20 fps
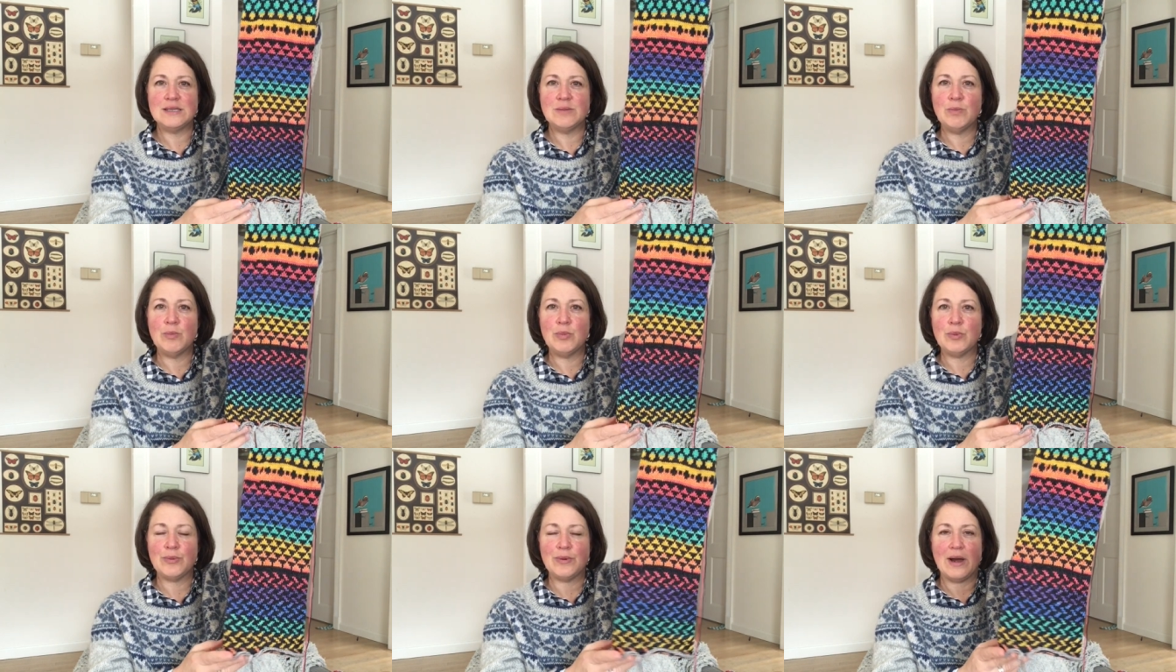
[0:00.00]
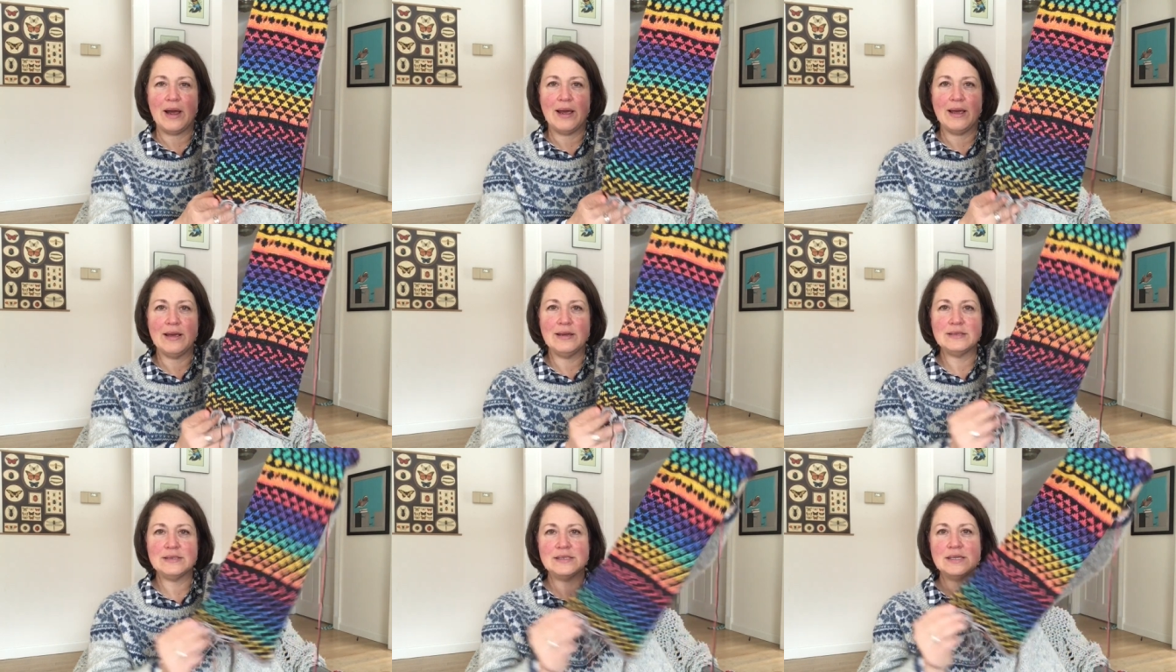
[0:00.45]
and
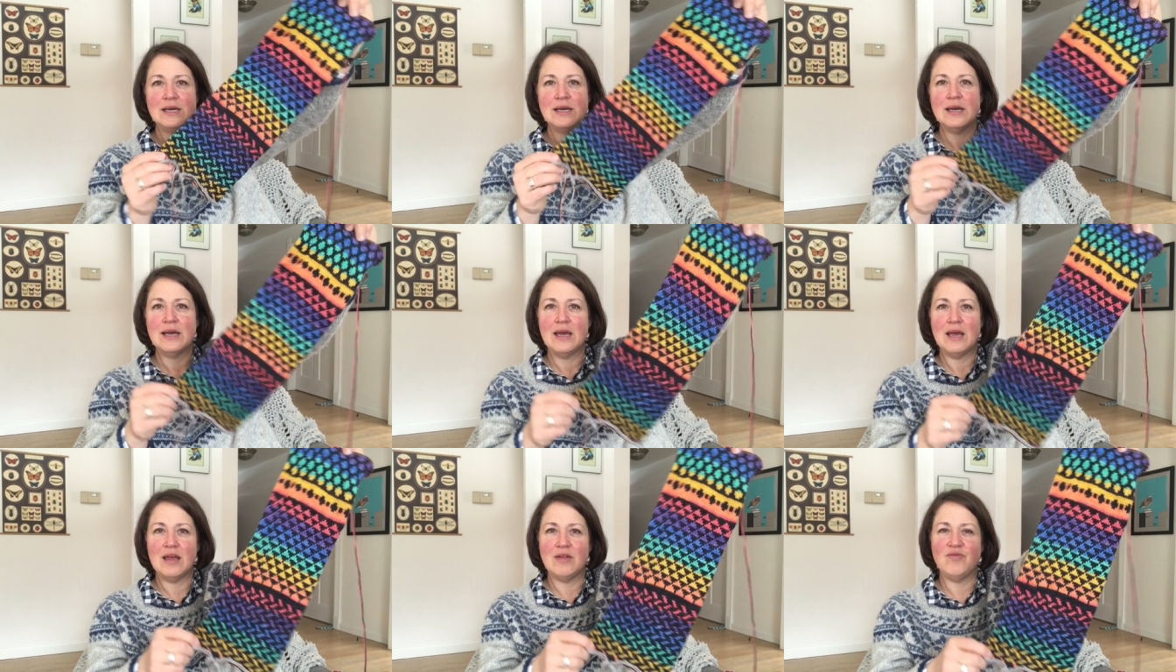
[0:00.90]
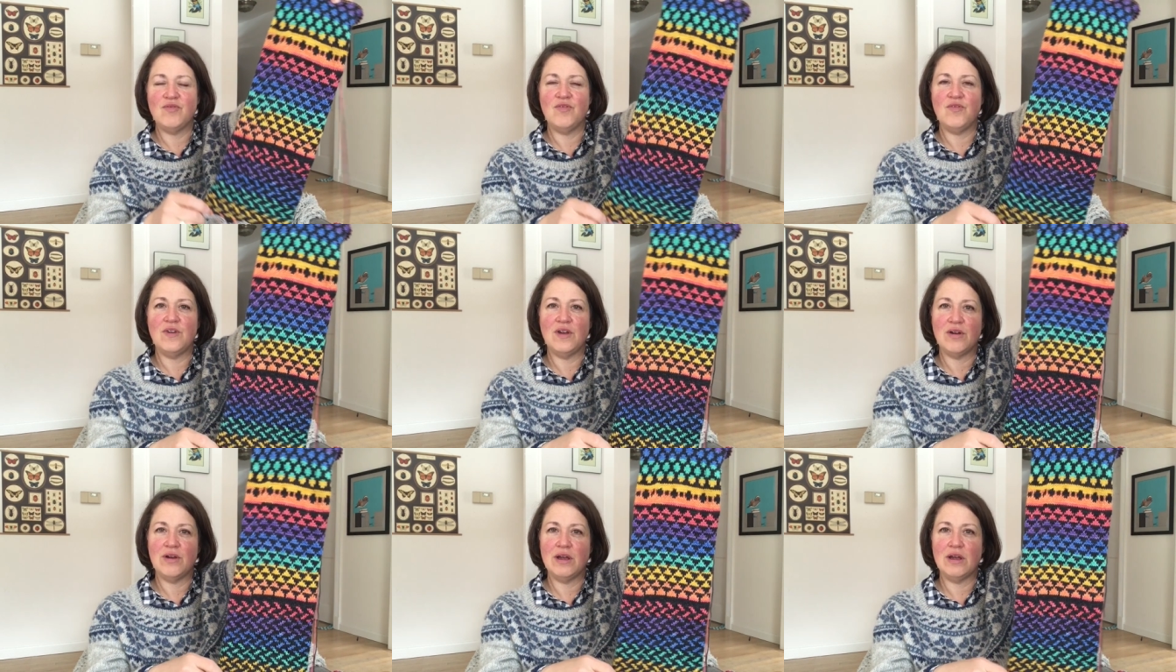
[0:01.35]
bright and
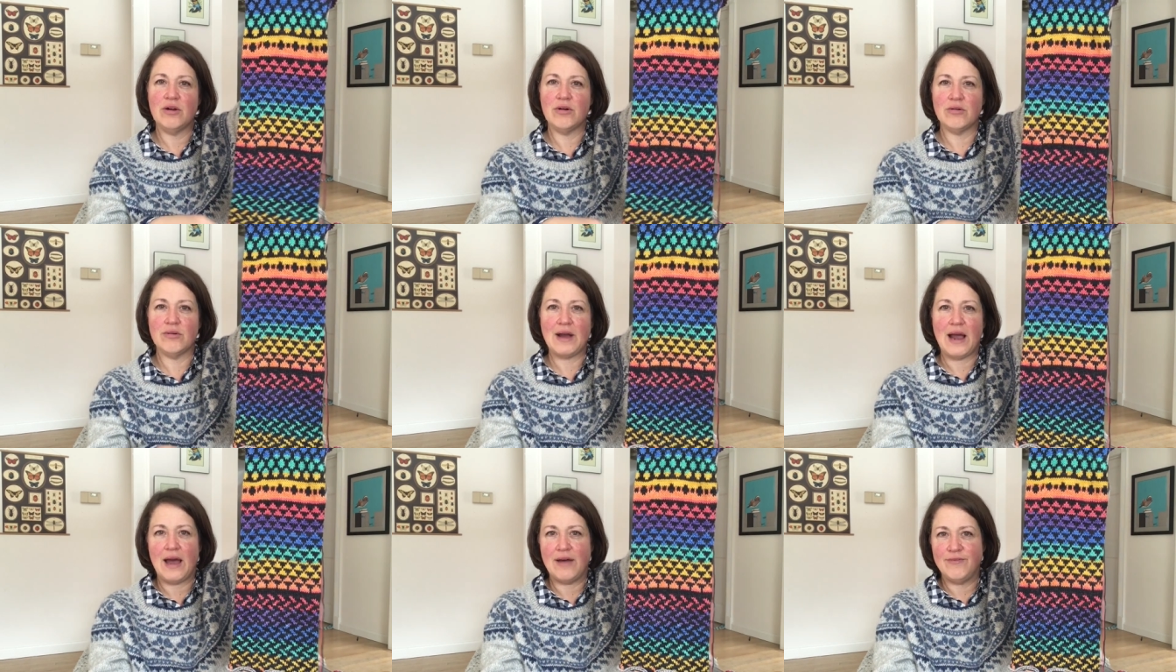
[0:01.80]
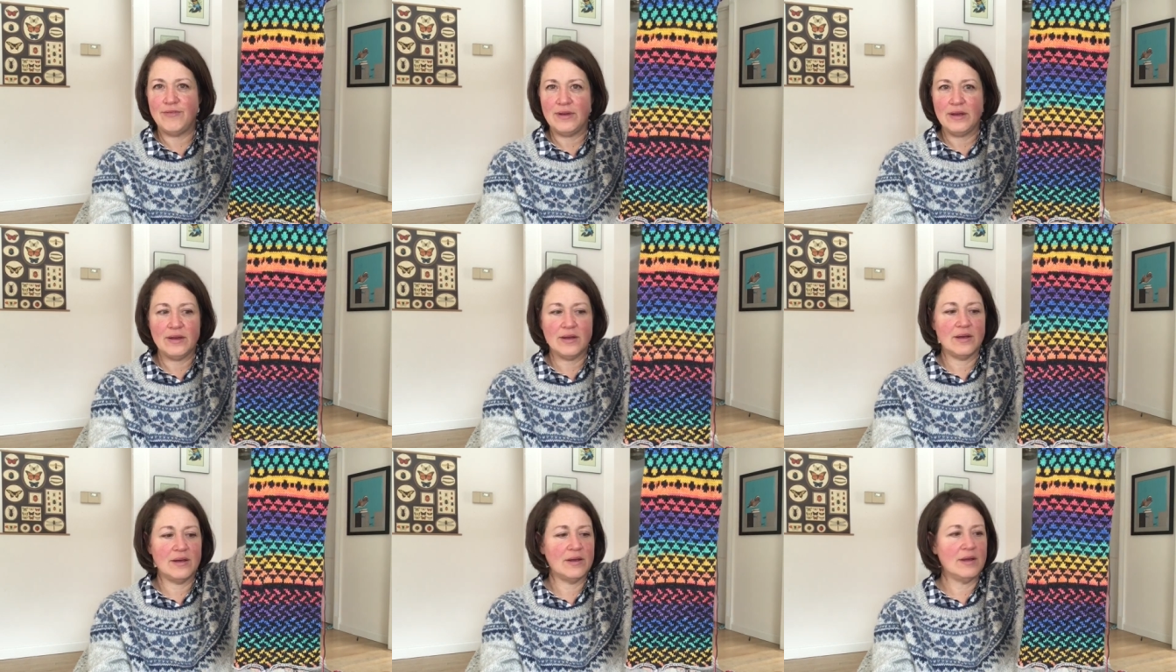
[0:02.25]
very
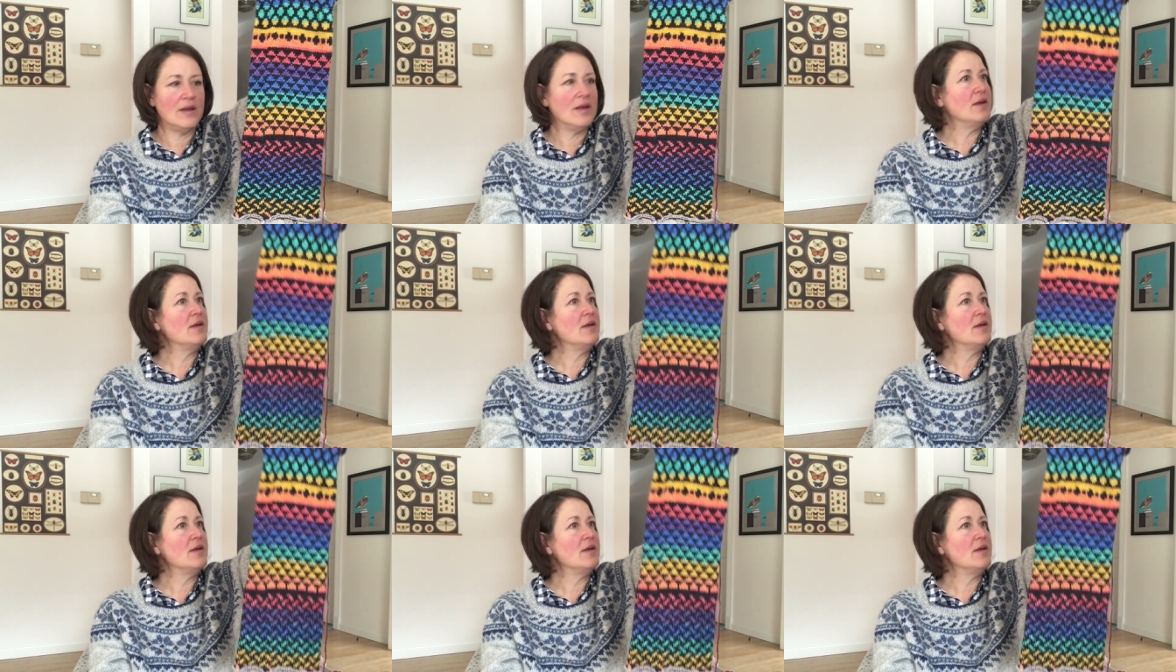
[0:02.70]
graphic